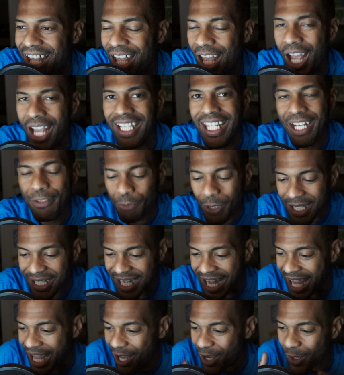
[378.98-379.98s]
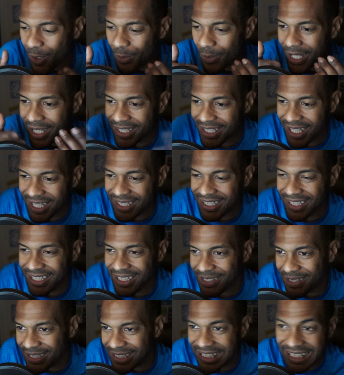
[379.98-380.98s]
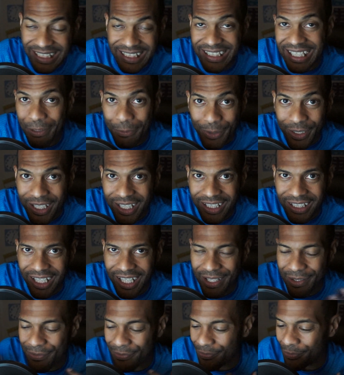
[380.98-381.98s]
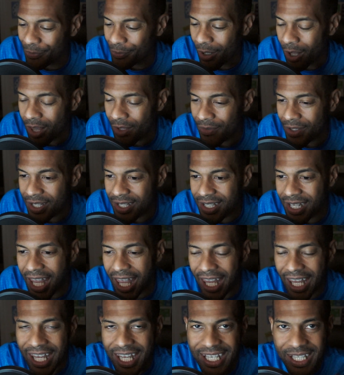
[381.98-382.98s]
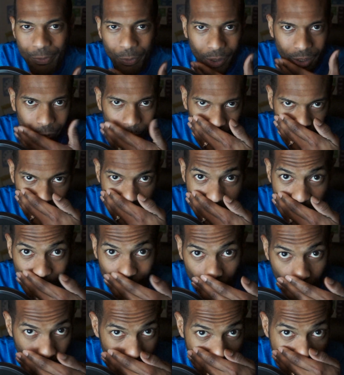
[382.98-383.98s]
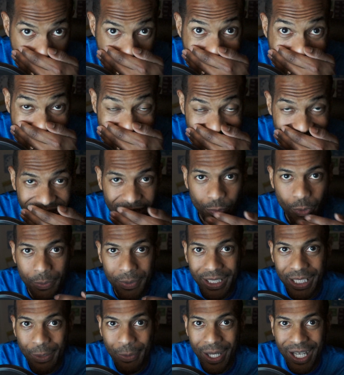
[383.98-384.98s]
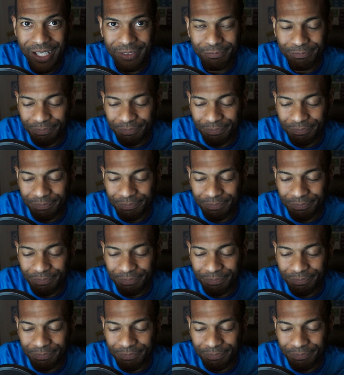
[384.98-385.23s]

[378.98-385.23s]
Again, right now in the season that we're in life, for all of us, is we're wearing masks when we go out.